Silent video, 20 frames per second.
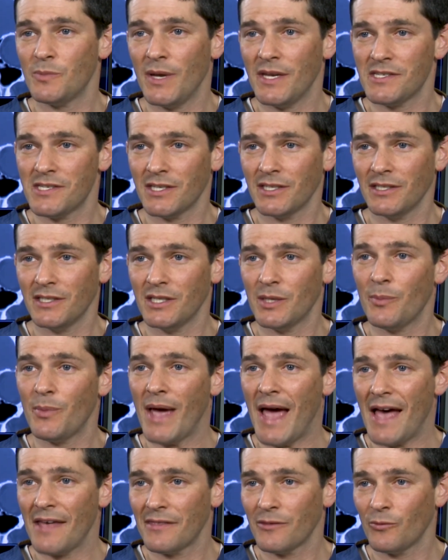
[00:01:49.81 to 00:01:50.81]
basically the
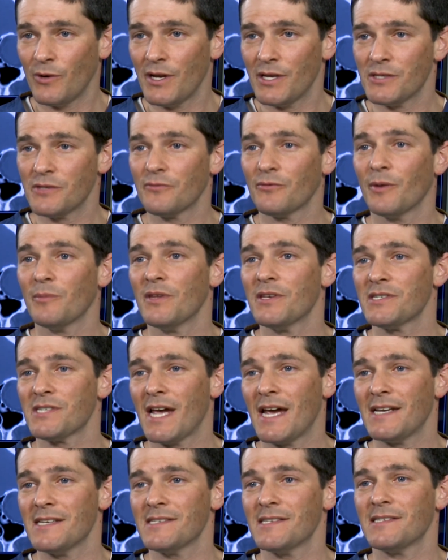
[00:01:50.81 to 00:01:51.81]
pathways from the
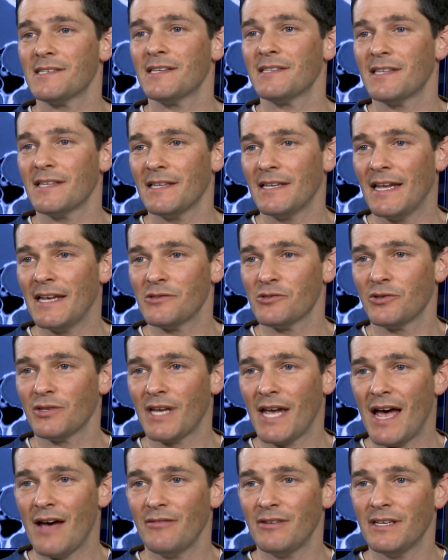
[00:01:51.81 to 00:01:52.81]
sinuses into the nasal
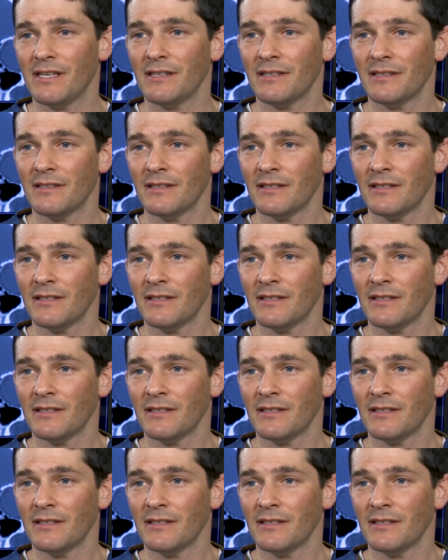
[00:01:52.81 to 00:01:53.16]
cavity.